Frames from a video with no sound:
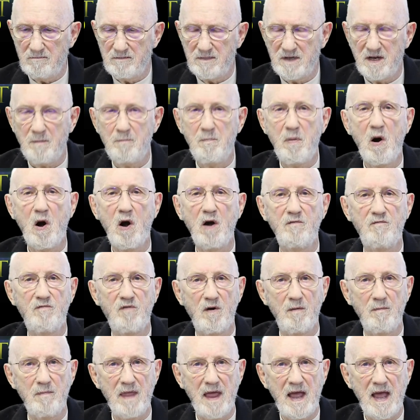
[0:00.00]
depart
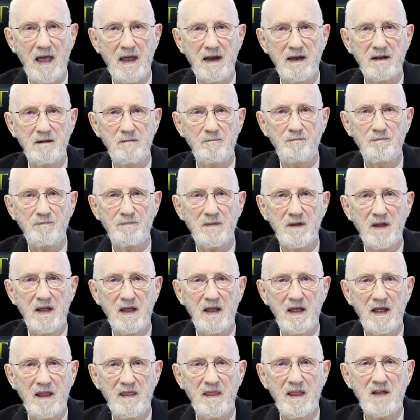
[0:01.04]
from that.
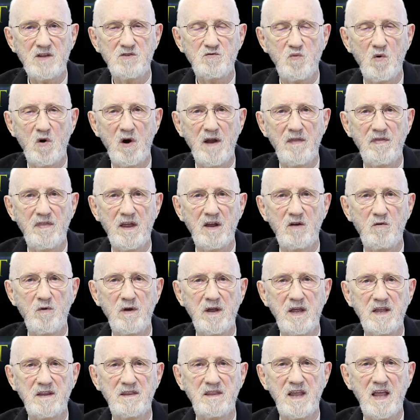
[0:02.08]
And that's where I think we
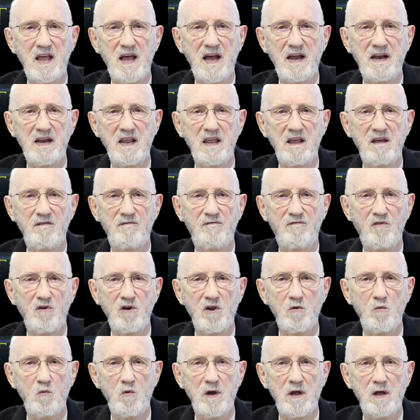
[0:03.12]
get the idea of
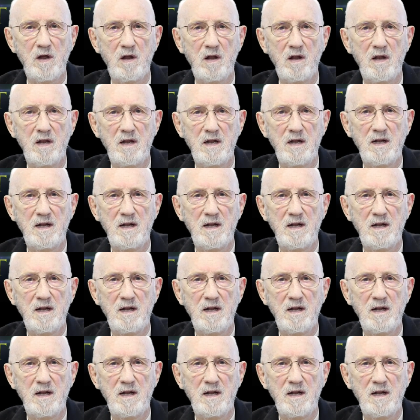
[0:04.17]
free will.